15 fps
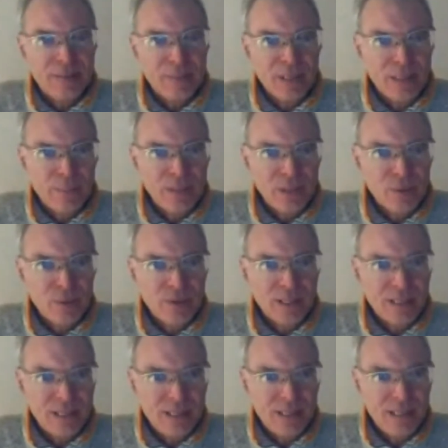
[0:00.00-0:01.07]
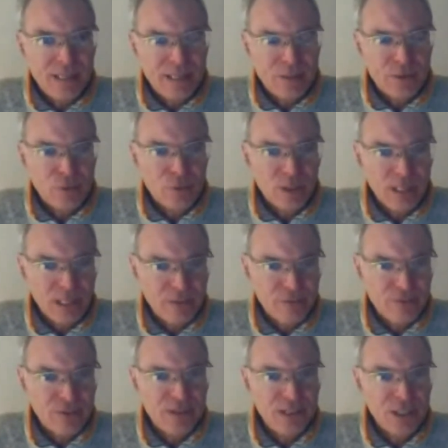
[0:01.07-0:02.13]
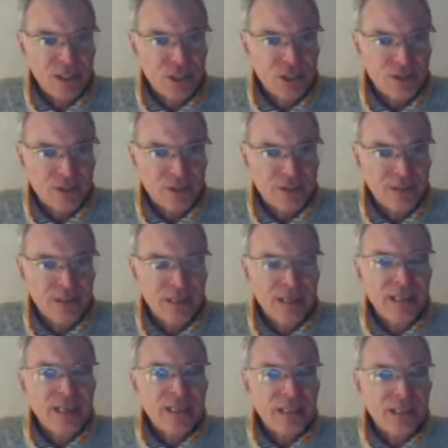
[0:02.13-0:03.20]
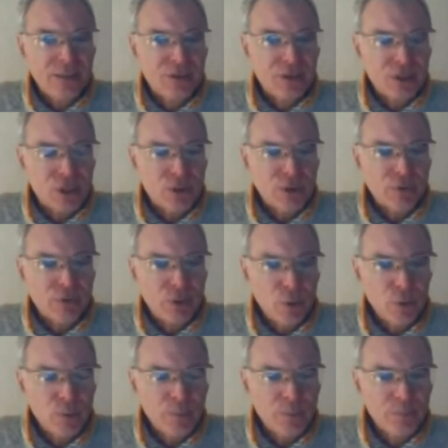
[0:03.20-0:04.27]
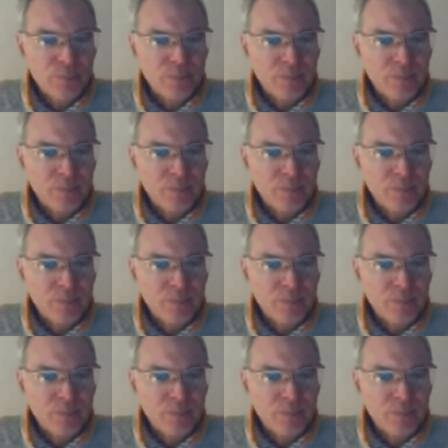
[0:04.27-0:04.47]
it might be a good idea to have the teacher in touch with you.